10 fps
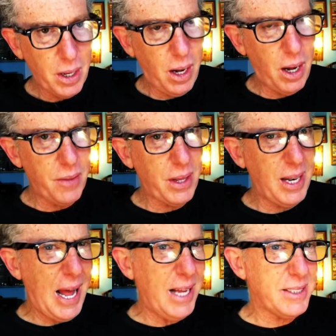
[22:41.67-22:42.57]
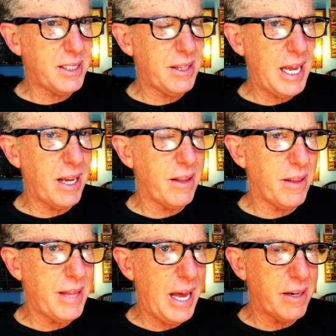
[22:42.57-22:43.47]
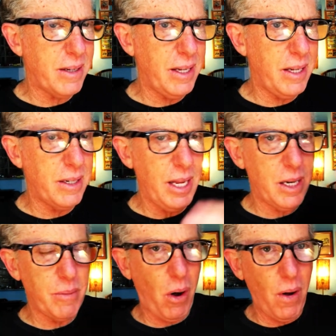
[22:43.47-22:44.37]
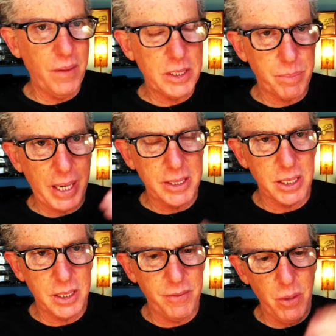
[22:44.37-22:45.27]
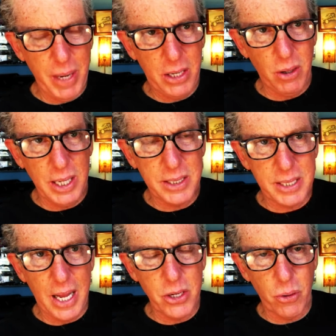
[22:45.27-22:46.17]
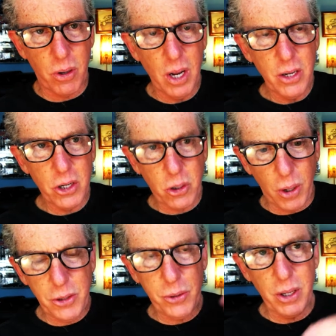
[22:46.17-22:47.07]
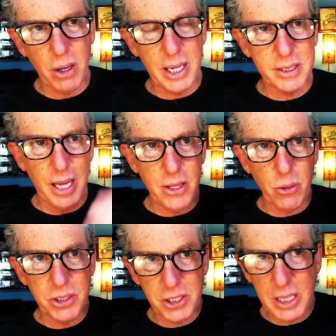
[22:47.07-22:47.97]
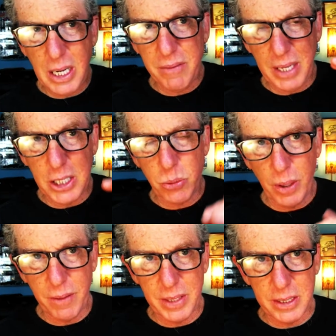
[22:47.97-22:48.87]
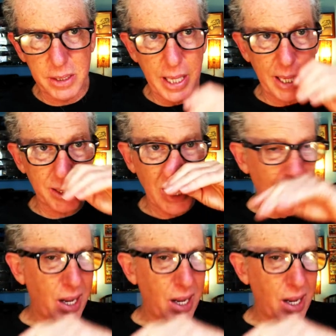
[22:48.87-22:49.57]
The last thing that in all this space is if you make your list and you're going through your list and you achieve each one of these things,